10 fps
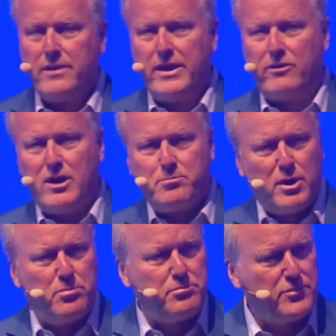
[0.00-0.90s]
There are
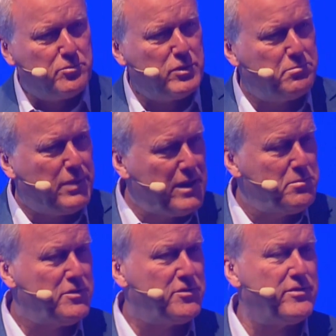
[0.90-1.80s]
problems with
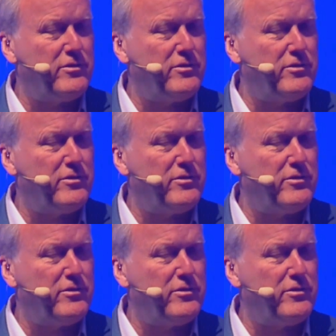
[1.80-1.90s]
payments,